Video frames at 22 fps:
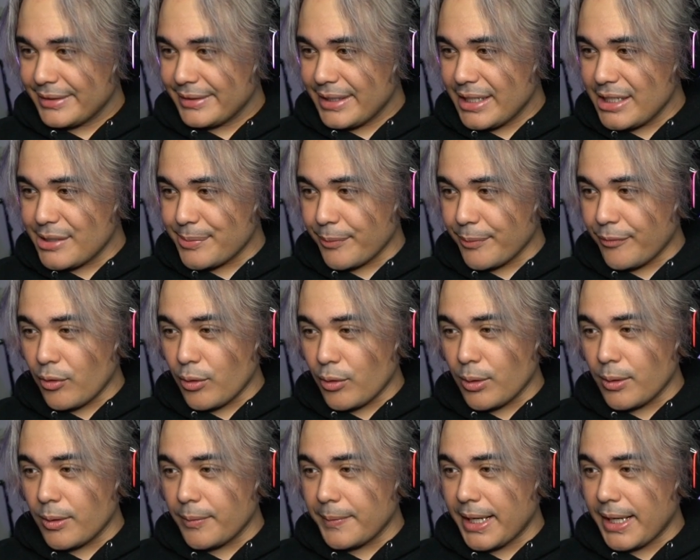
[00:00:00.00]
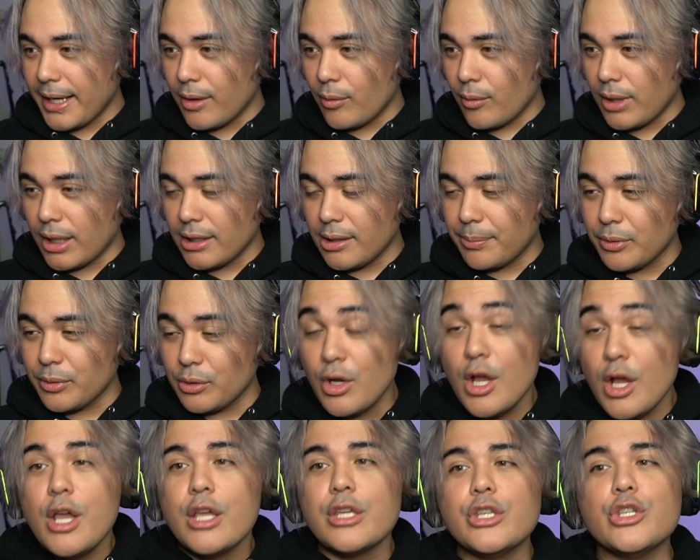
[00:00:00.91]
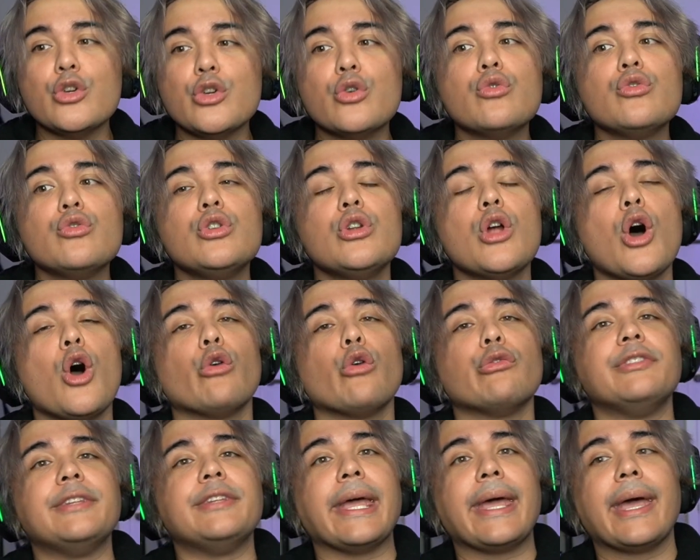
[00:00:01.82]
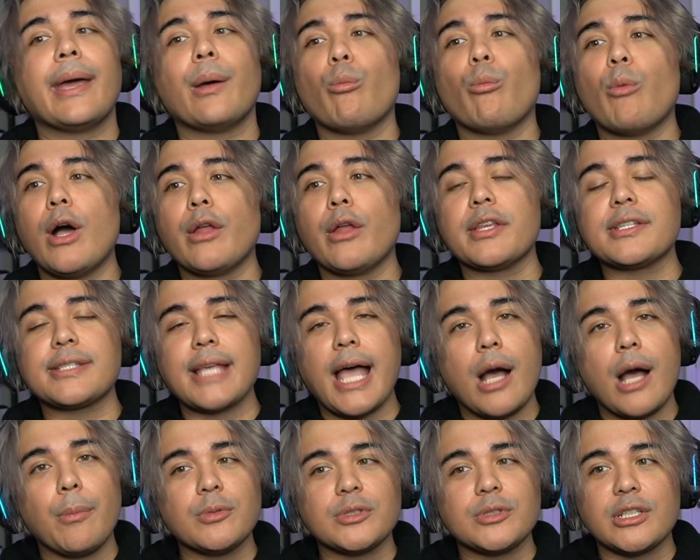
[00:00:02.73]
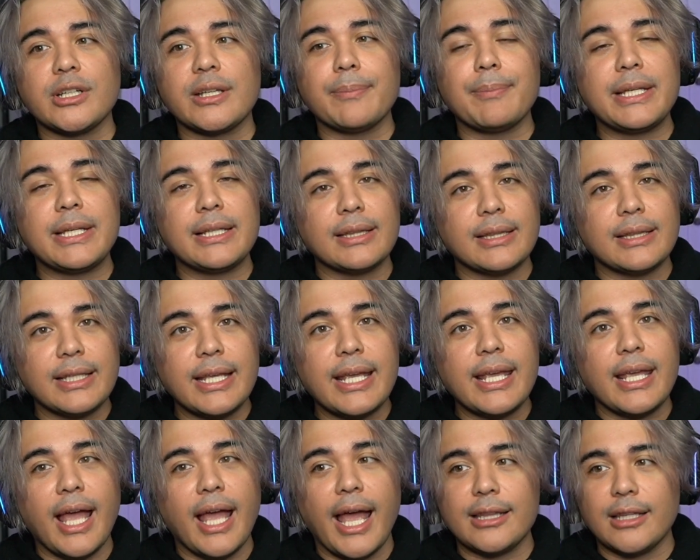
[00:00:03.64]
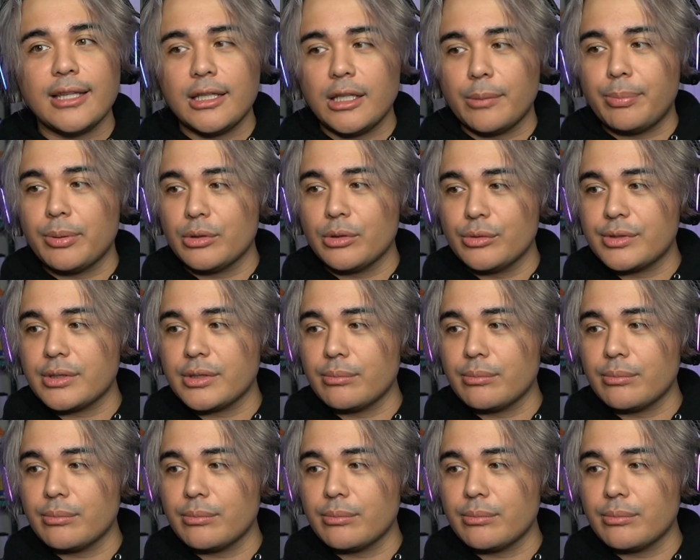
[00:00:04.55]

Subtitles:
He's performing at Lollapalooza. You know damn well this album's going to be lit at Lollapalooza,